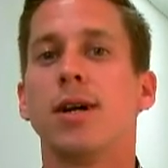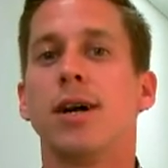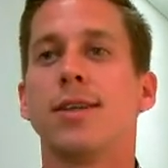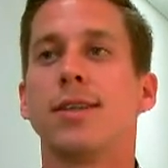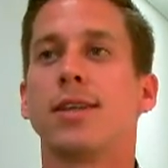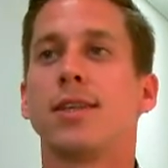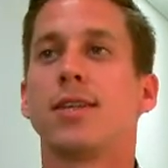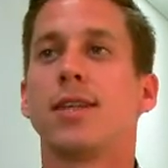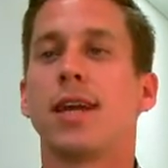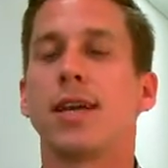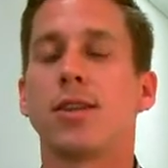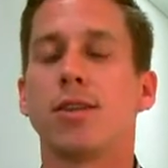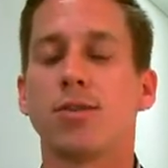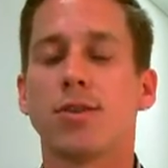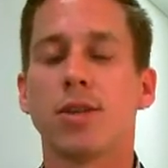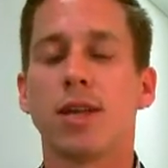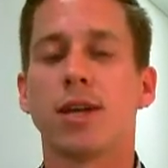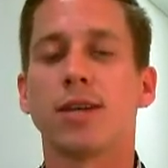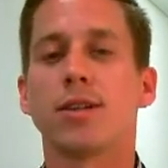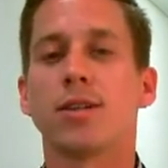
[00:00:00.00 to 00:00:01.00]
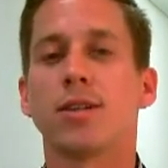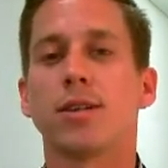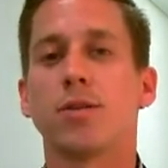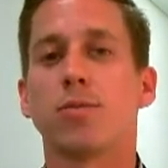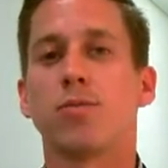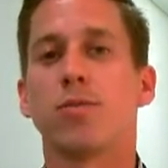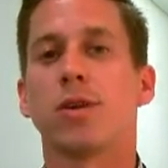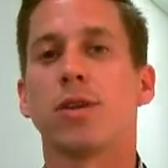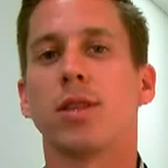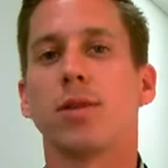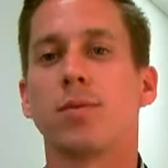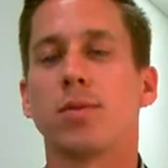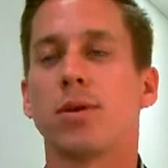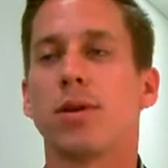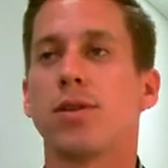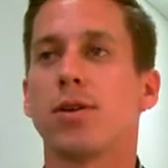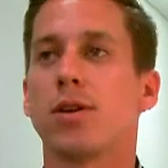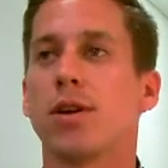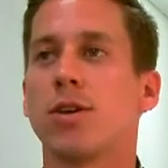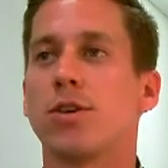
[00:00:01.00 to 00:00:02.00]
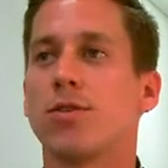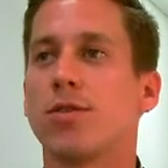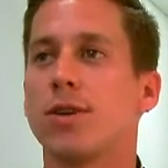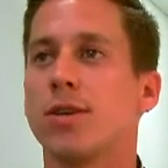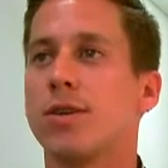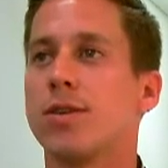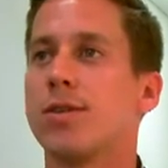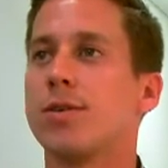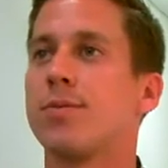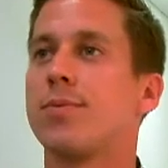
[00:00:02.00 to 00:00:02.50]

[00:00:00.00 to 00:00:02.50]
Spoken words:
and then take those lessons and bring them to other countries.